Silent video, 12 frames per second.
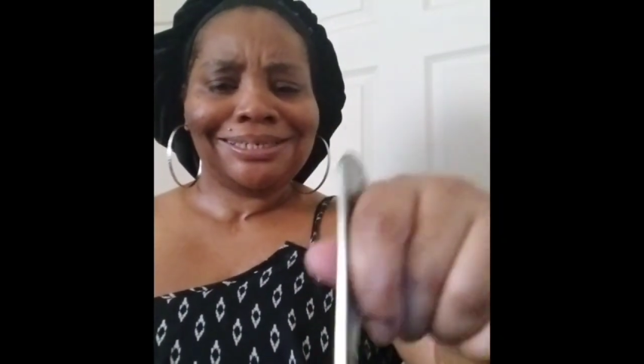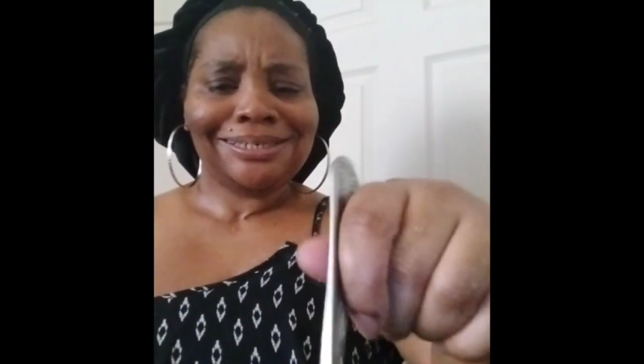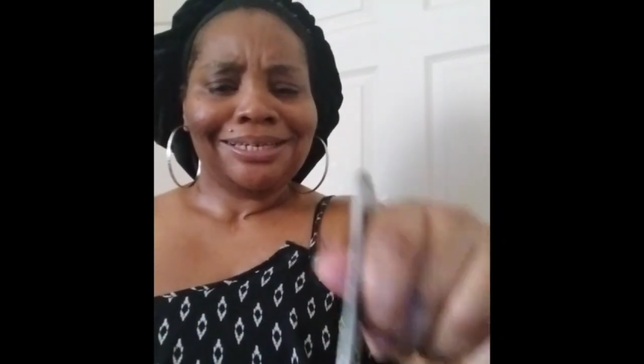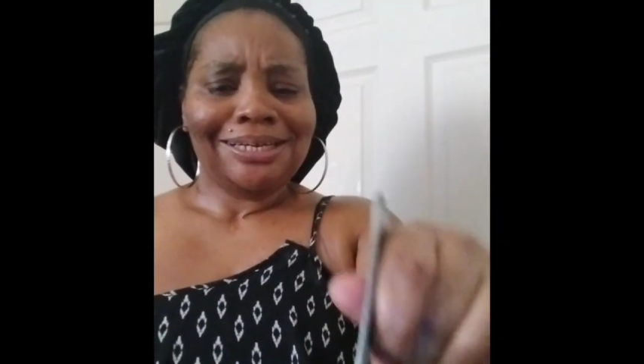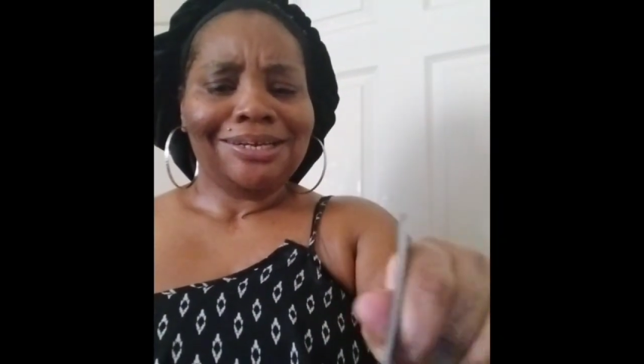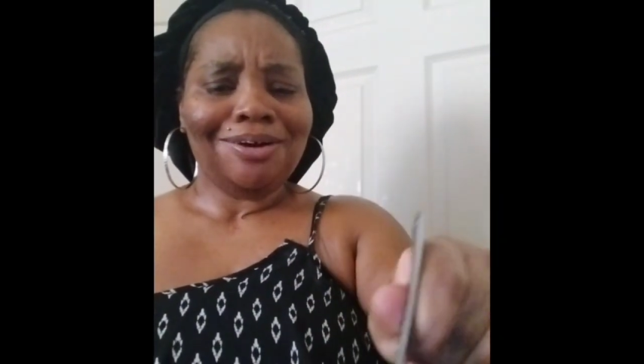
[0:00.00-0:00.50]

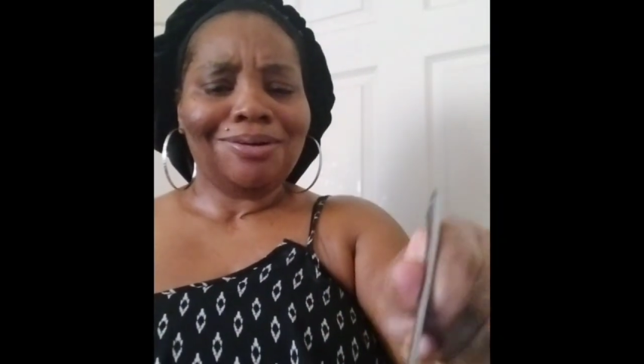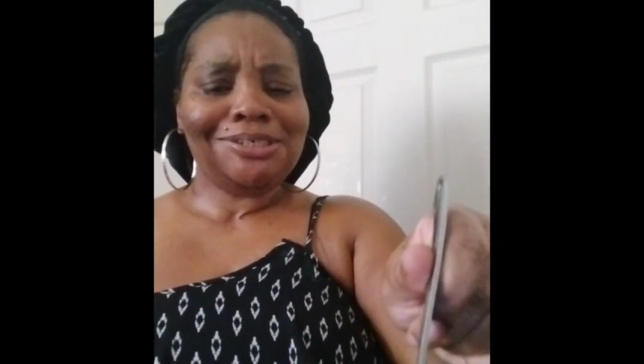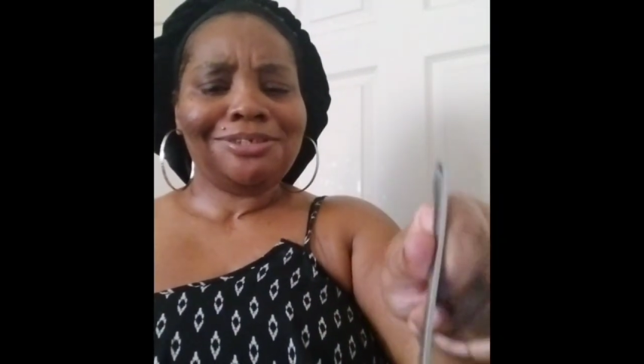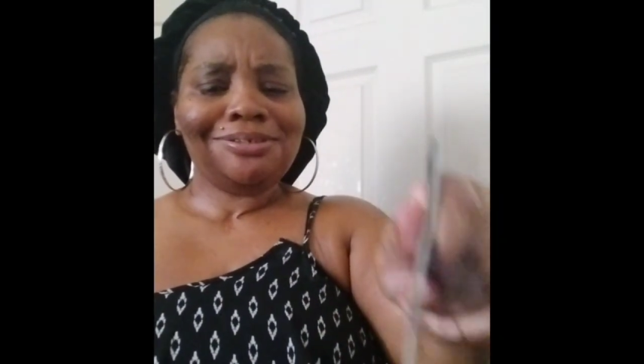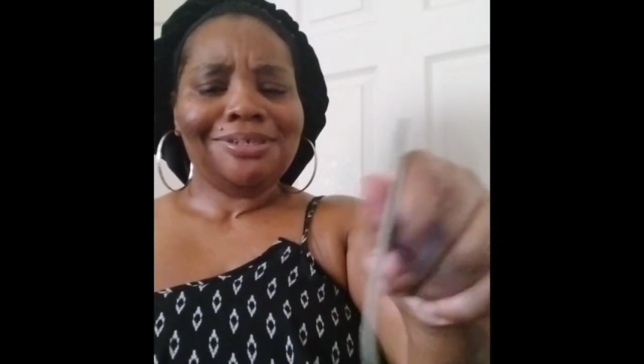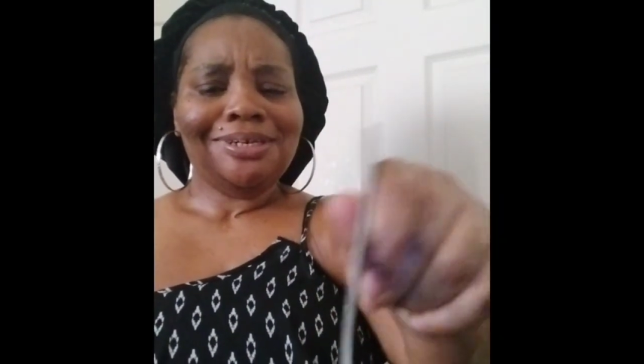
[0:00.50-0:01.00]
know,
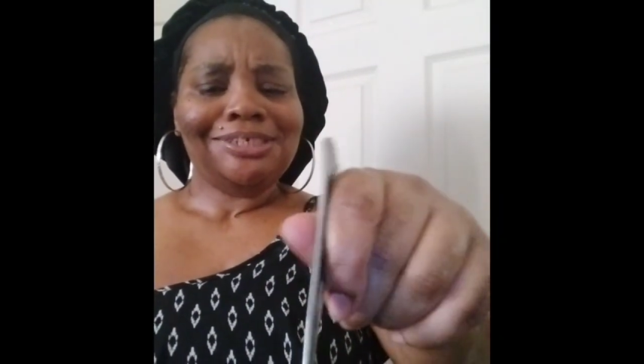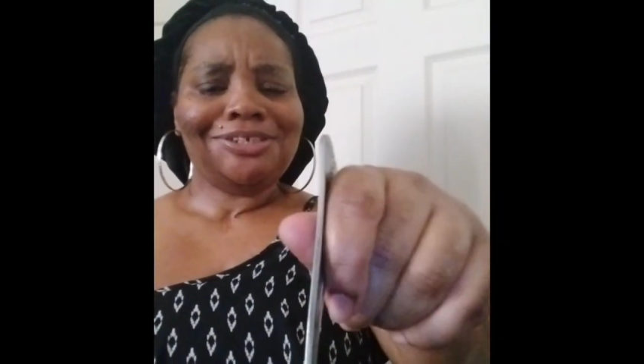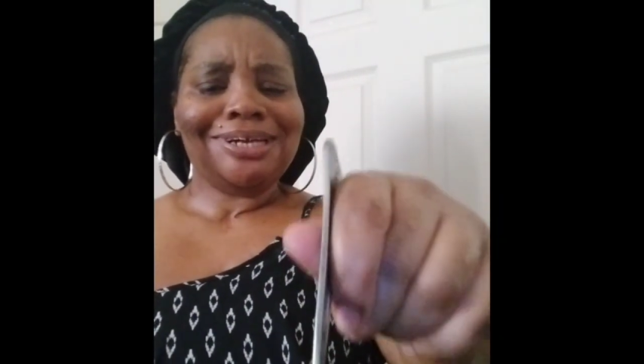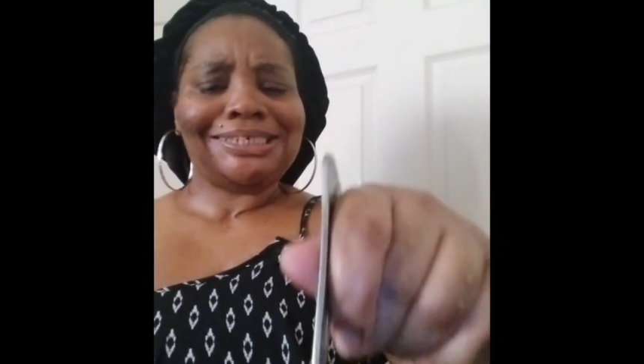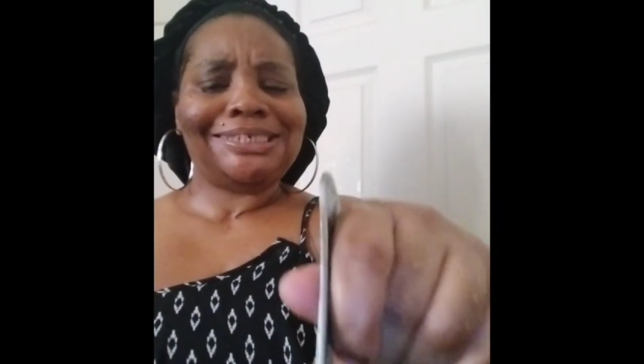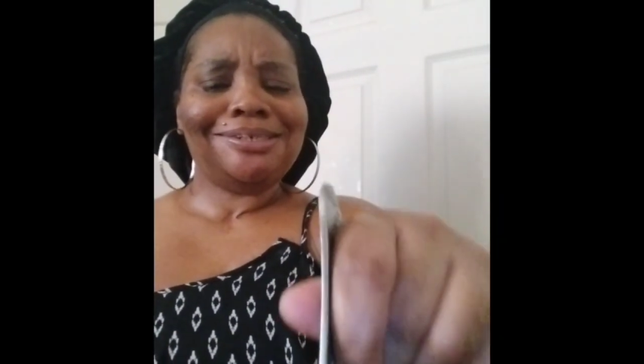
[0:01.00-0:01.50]
trying to
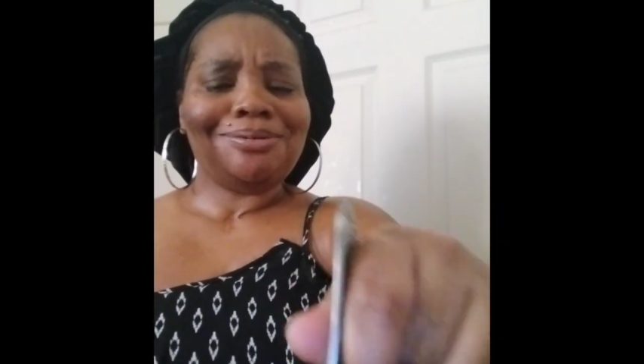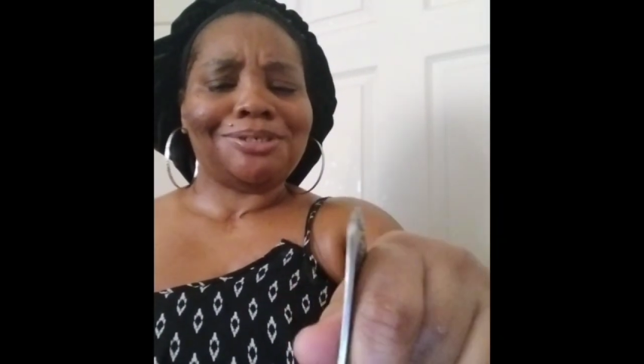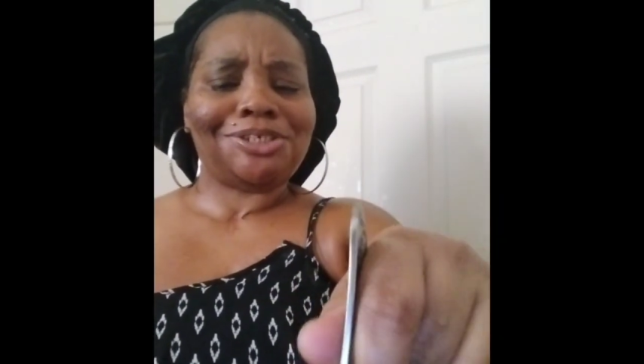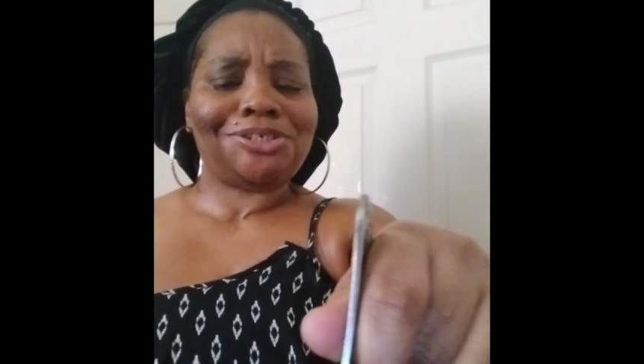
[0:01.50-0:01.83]
steal the show.